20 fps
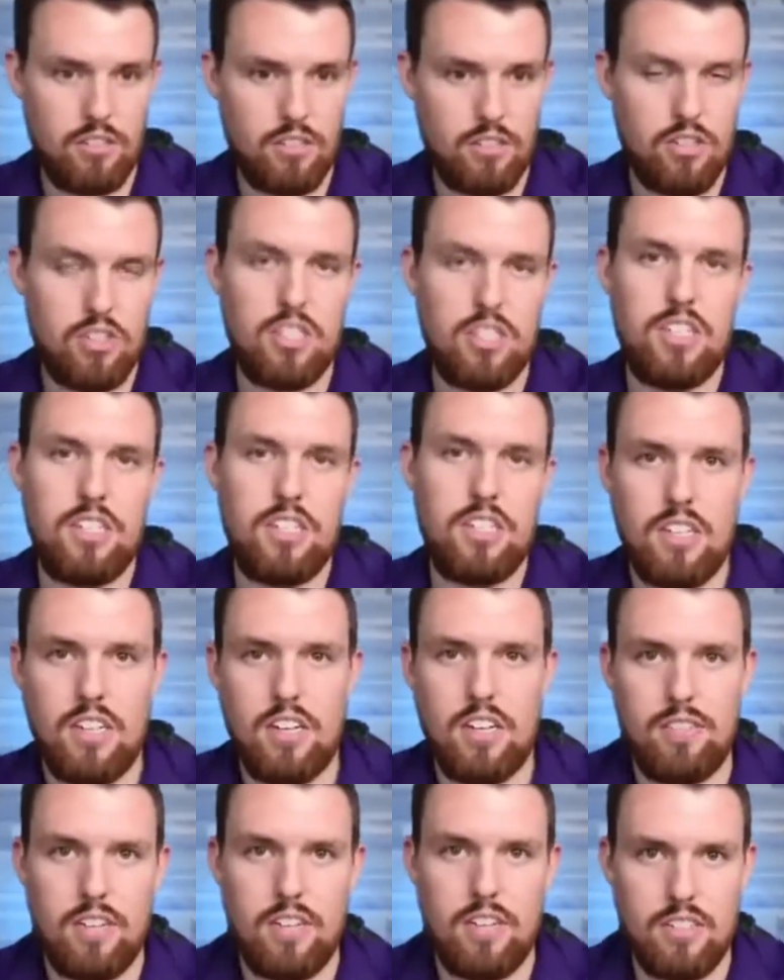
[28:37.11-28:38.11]
they're seeing
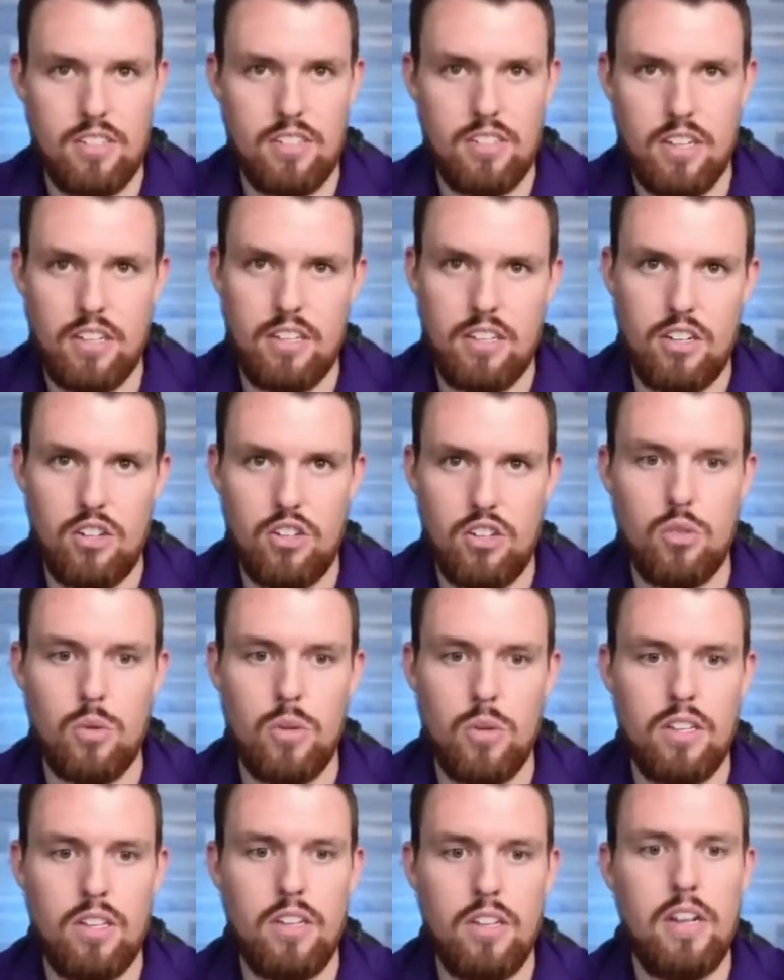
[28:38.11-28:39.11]
stuff that has nothing to do
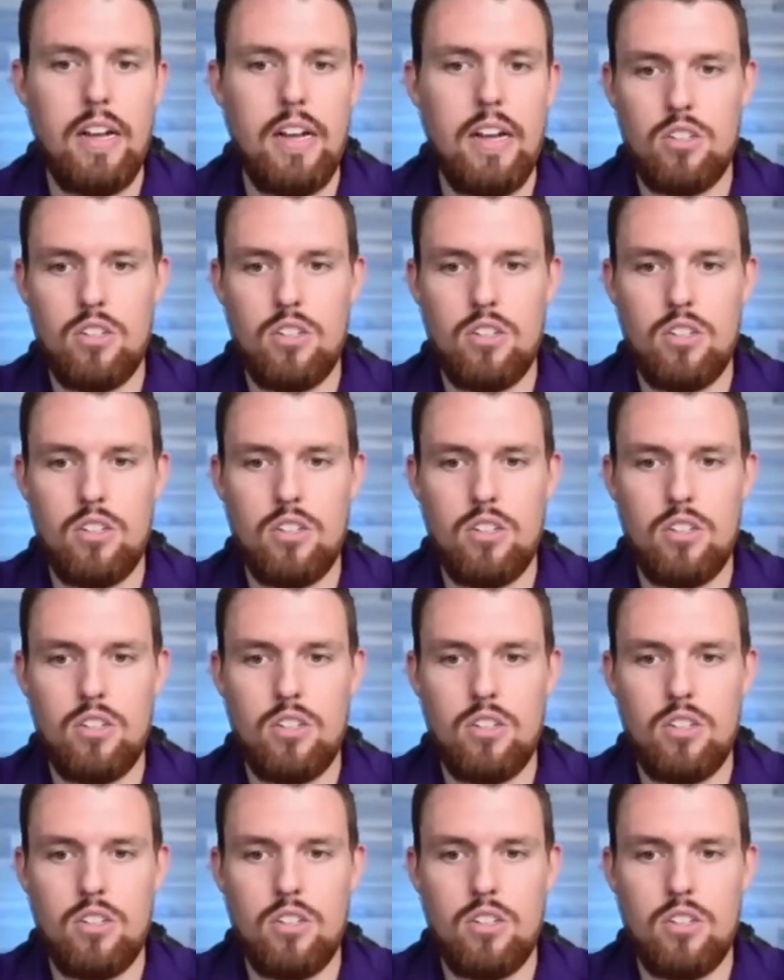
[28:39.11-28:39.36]
with it